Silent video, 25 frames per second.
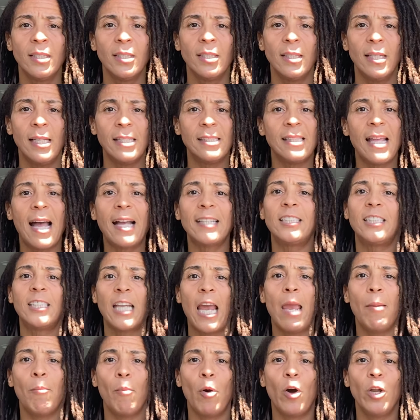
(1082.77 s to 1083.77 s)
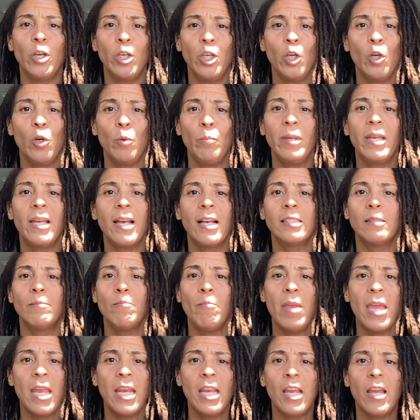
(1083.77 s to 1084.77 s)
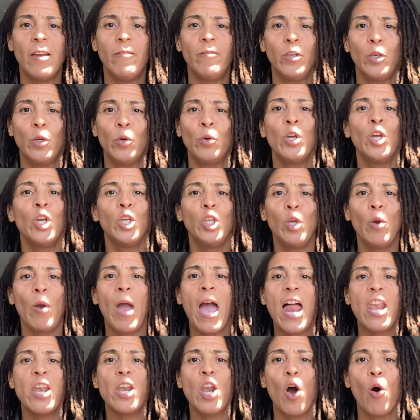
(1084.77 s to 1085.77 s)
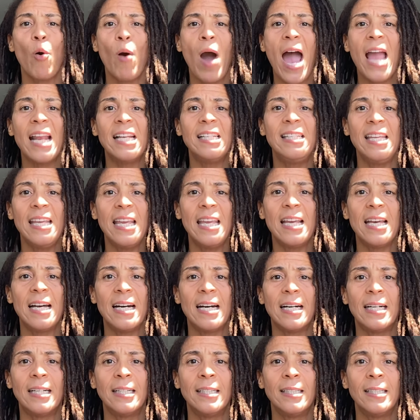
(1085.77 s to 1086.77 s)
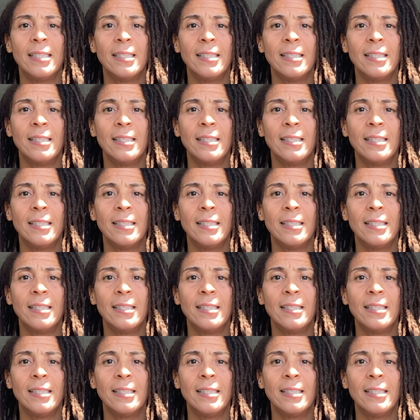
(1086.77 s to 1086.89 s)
it's not shame on you because many of you, you had no idea.